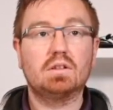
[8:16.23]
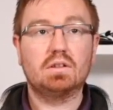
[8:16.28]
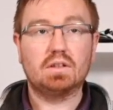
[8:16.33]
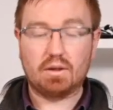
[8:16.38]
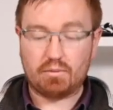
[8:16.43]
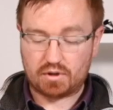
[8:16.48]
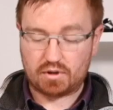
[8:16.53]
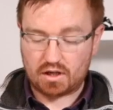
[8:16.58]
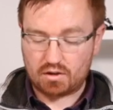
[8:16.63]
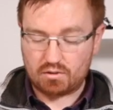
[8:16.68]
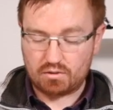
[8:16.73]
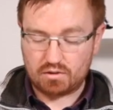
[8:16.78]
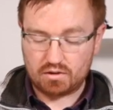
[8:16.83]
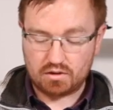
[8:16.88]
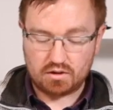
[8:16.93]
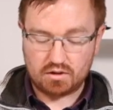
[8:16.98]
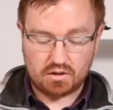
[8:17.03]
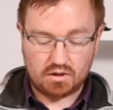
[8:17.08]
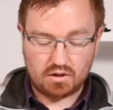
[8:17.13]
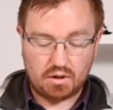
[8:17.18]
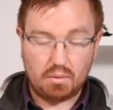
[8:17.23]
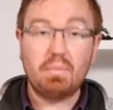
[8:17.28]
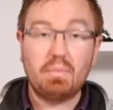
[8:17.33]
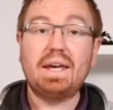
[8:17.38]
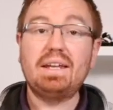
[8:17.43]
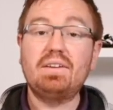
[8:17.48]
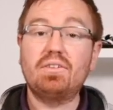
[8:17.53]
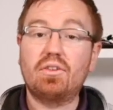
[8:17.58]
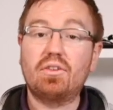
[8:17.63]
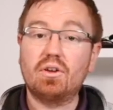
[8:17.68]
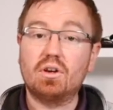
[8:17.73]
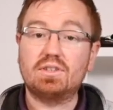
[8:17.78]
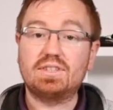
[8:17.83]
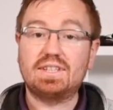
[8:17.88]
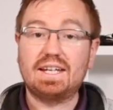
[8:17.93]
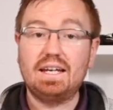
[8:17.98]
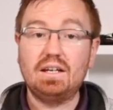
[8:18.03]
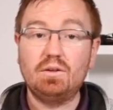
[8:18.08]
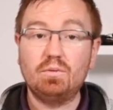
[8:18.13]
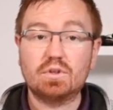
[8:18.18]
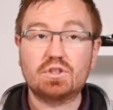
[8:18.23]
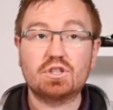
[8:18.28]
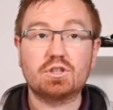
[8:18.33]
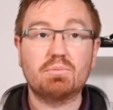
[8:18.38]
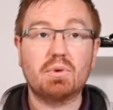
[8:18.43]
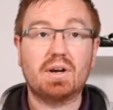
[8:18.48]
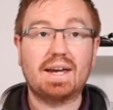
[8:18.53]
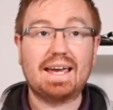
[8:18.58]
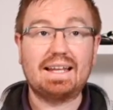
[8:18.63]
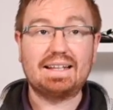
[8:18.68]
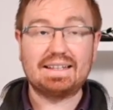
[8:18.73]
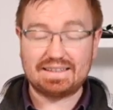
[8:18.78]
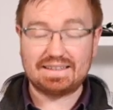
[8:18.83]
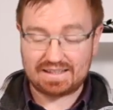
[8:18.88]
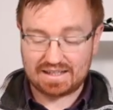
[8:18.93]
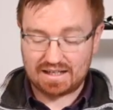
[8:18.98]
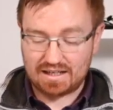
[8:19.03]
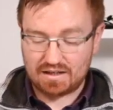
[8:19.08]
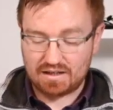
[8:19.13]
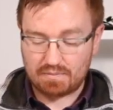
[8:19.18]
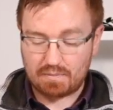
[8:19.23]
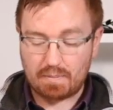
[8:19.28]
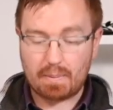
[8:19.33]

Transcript: there we go, pin 13, which is my LED,